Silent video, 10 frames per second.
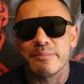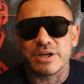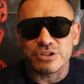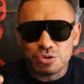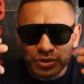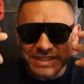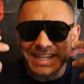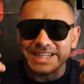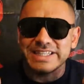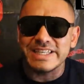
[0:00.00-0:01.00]
But as soon
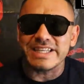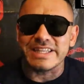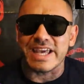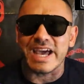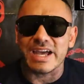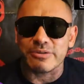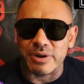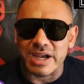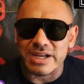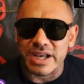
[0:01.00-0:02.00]
as I did that,
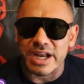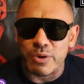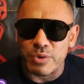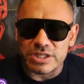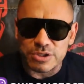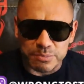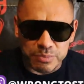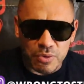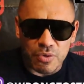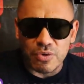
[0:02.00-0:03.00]
right, and I went to
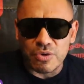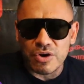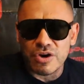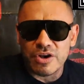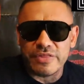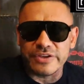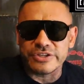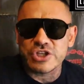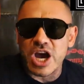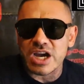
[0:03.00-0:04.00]
pull the
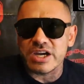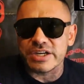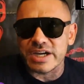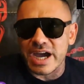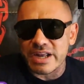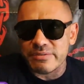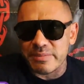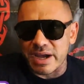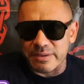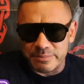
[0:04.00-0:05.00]
shotgun out of
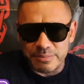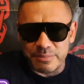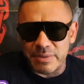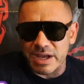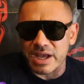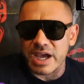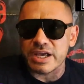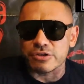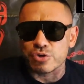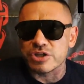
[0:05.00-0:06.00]
my, my I
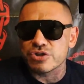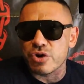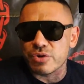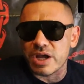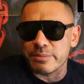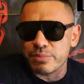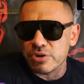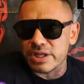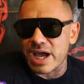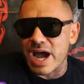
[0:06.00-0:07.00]
had a trench coat on,
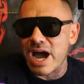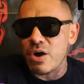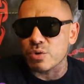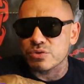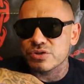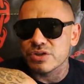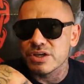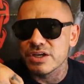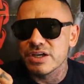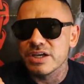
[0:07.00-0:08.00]
pull it out,
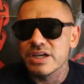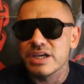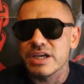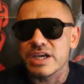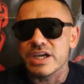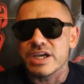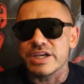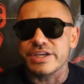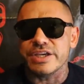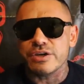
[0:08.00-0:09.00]

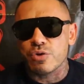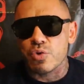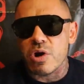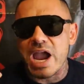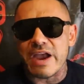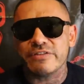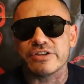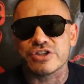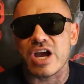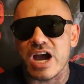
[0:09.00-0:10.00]
he grabbed
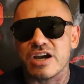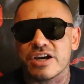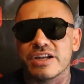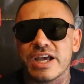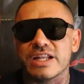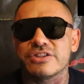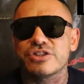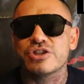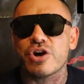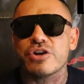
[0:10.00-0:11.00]
the shotgun and
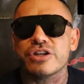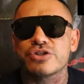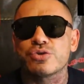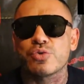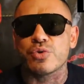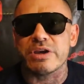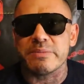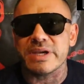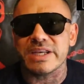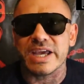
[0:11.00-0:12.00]
started
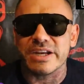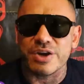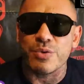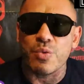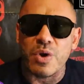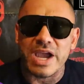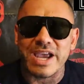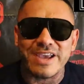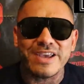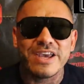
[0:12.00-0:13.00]
screaming in a
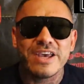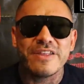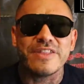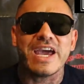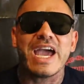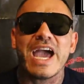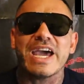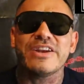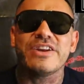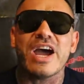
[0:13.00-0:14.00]
way that
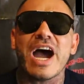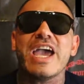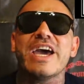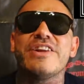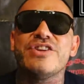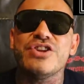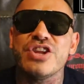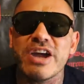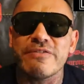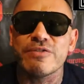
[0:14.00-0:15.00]
had I had
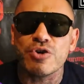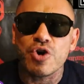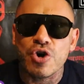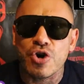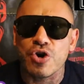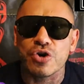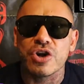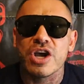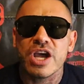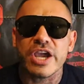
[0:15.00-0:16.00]
never
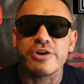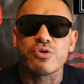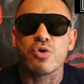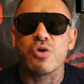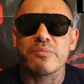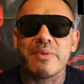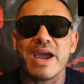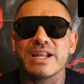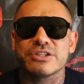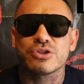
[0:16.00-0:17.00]
heard a grown
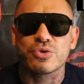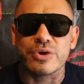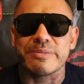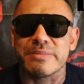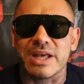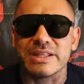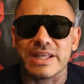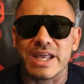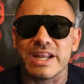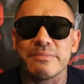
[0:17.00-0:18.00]
man scream like
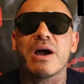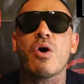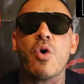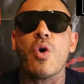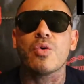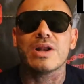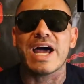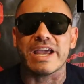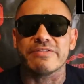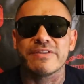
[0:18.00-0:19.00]
that in my whole
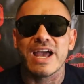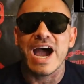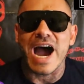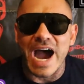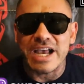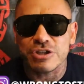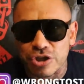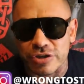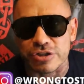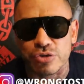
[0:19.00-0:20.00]
life. I
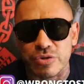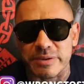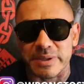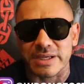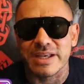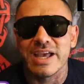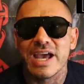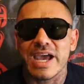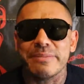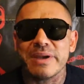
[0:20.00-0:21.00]
started screaming.
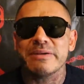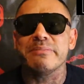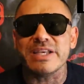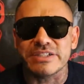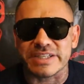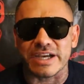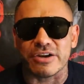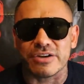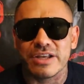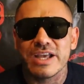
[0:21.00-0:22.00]
It made me
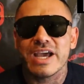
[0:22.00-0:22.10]
scared.